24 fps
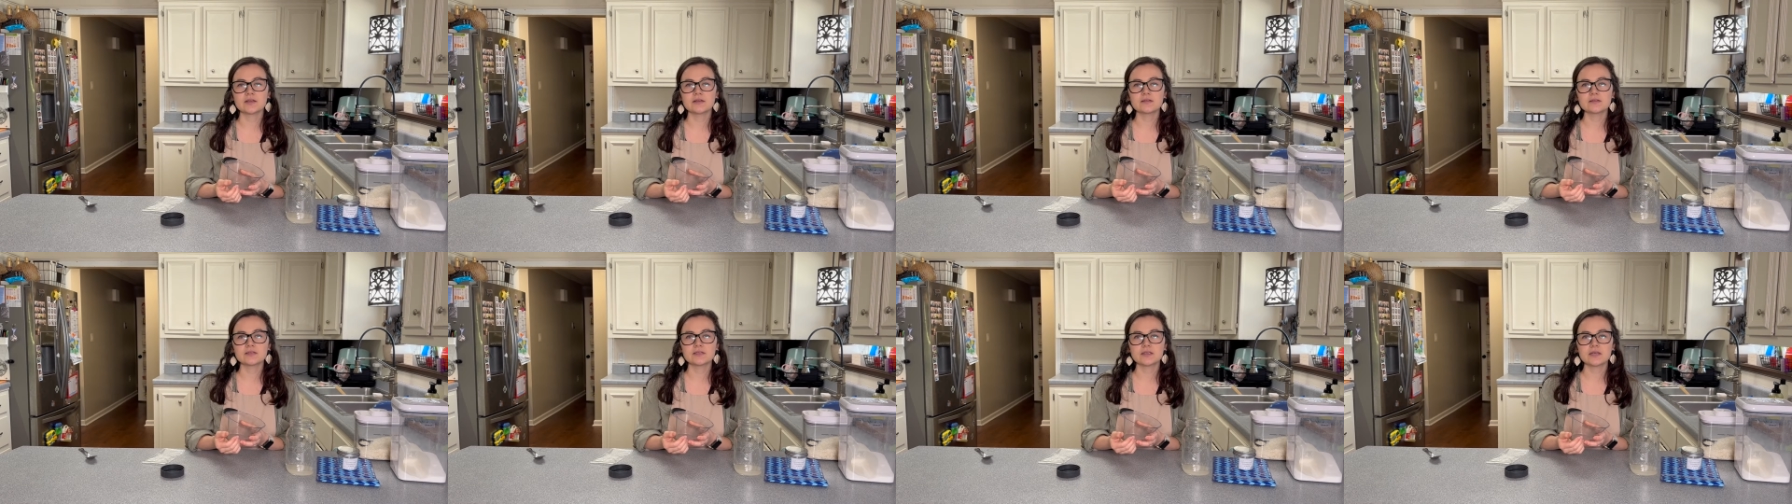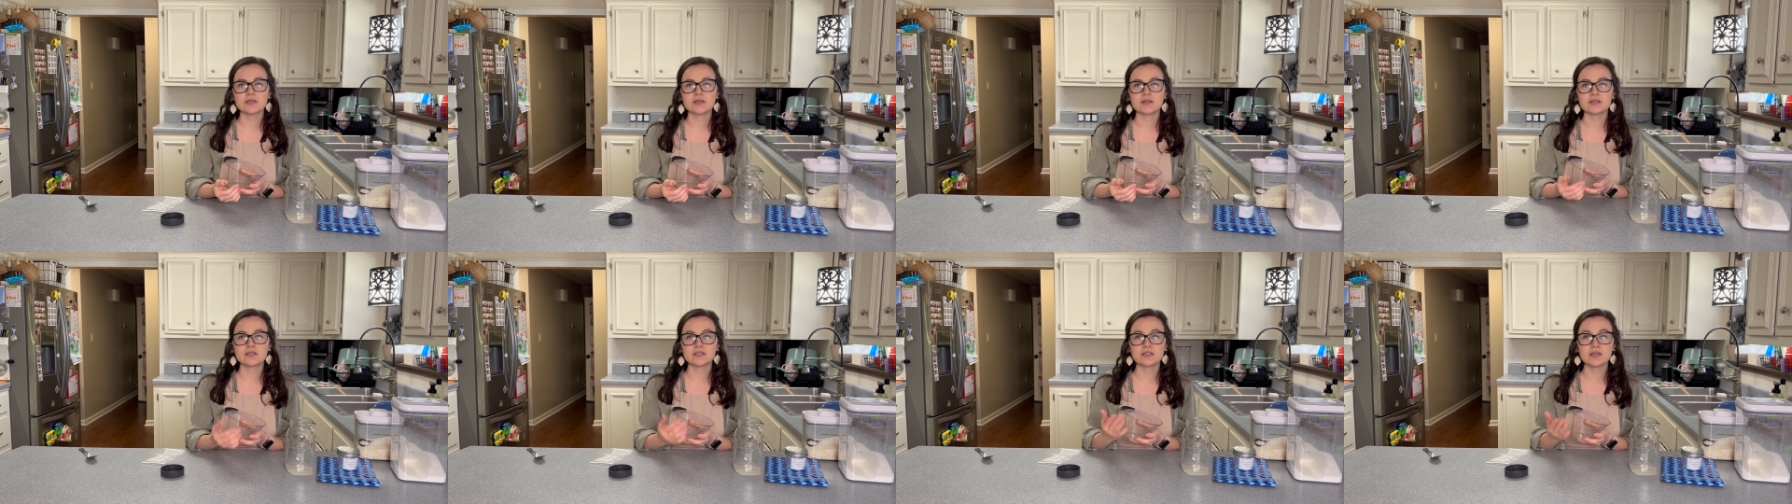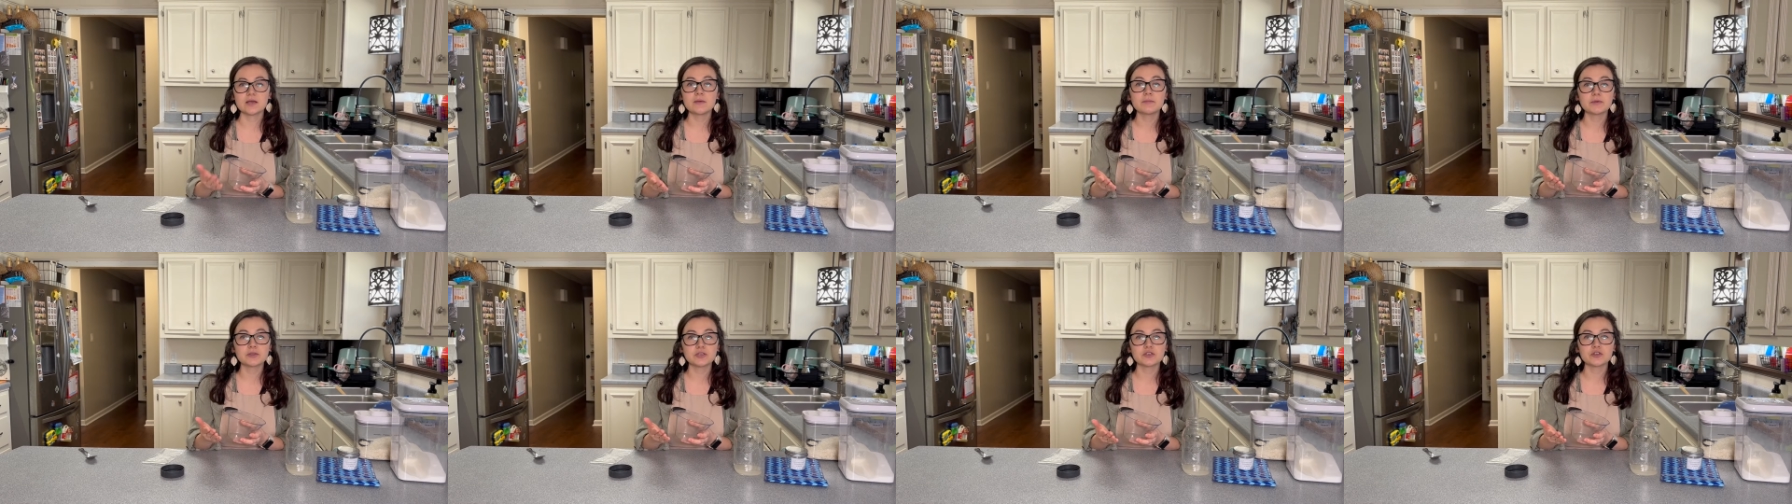see the
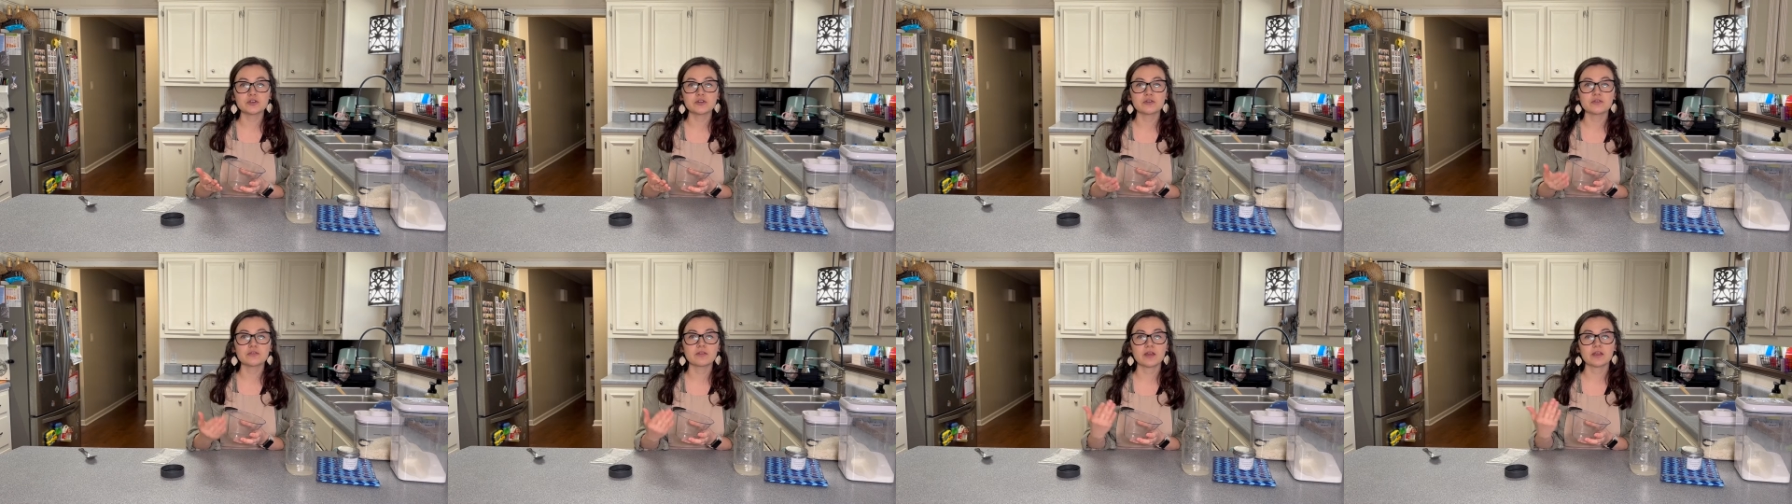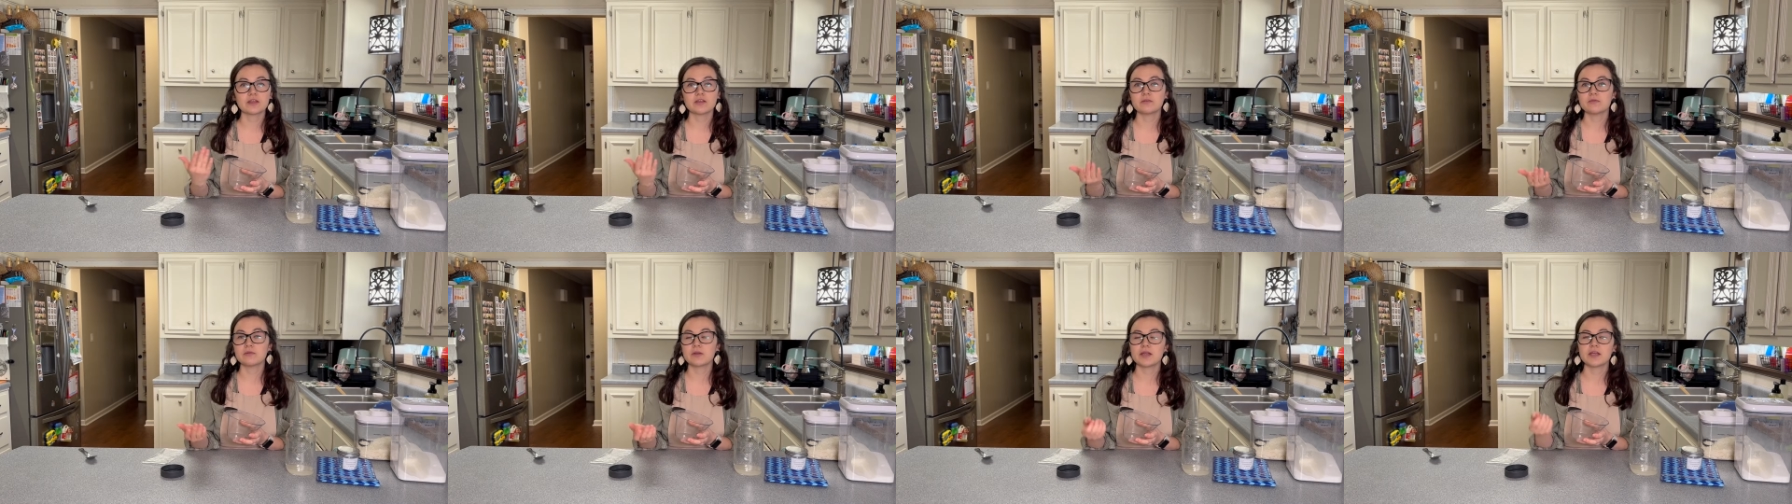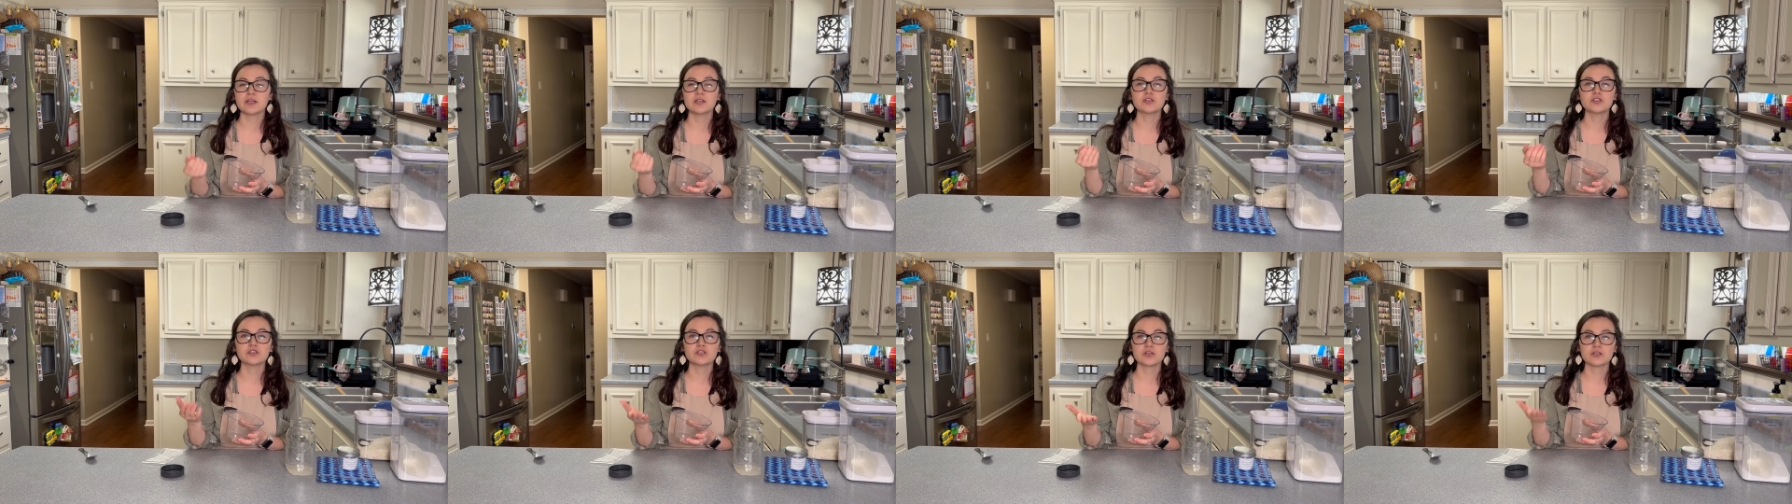temperature that you
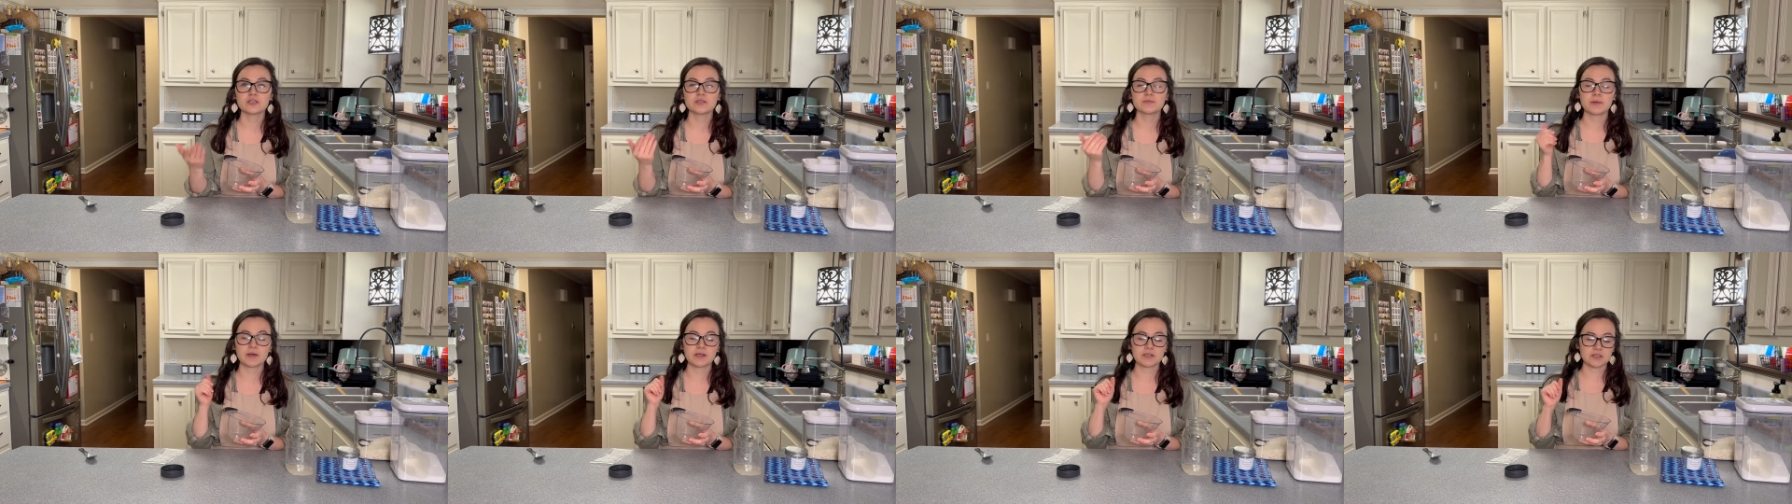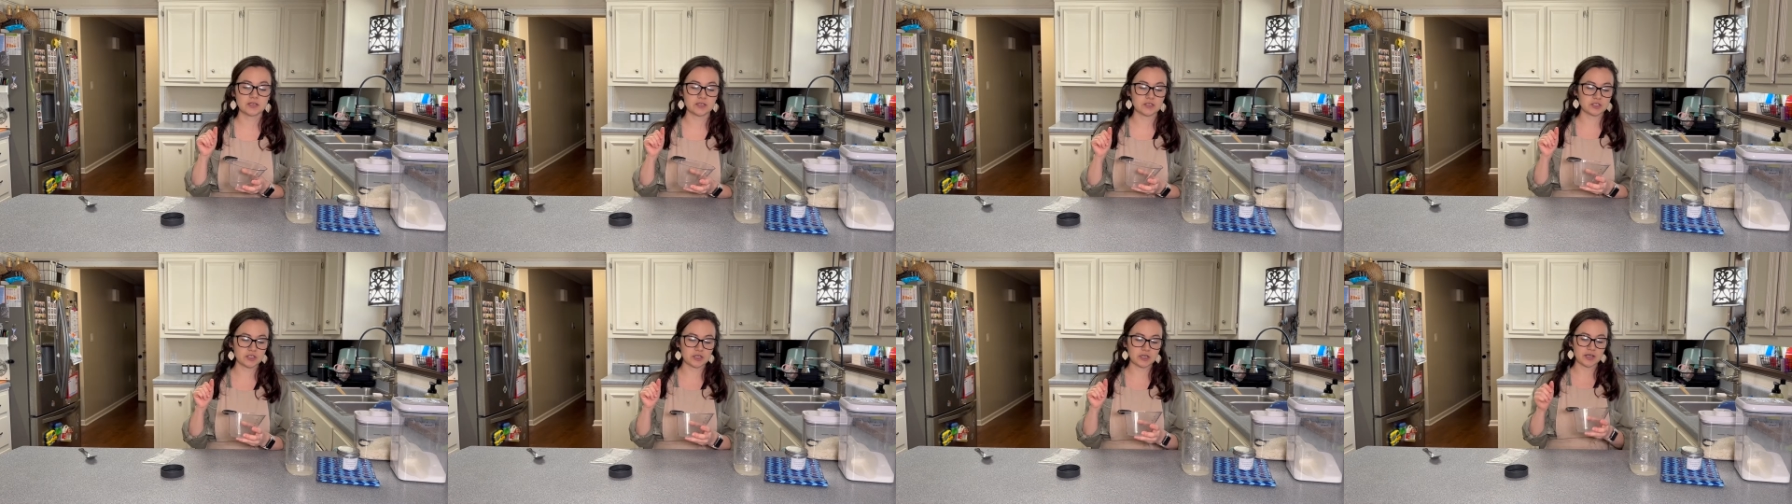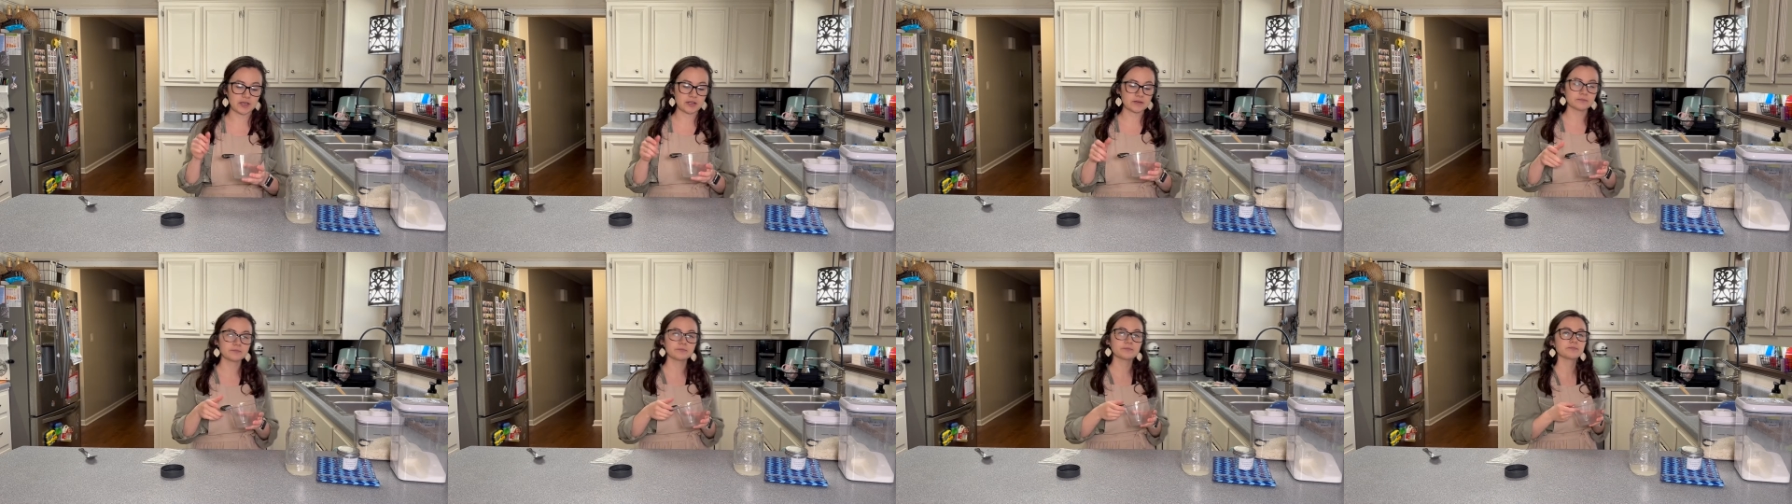need just by touching it.